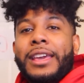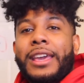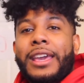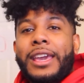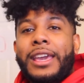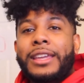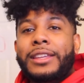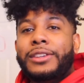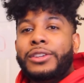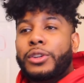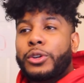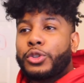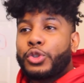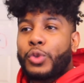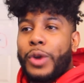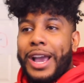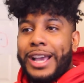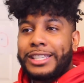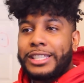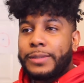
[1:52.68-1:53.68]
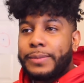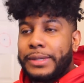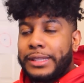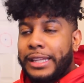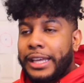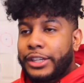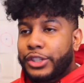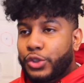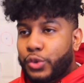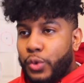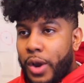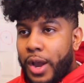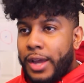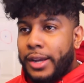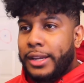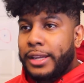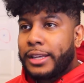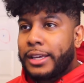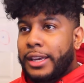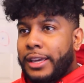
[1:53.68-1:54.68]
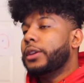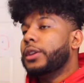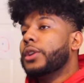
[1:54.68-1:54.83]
and try some electronic,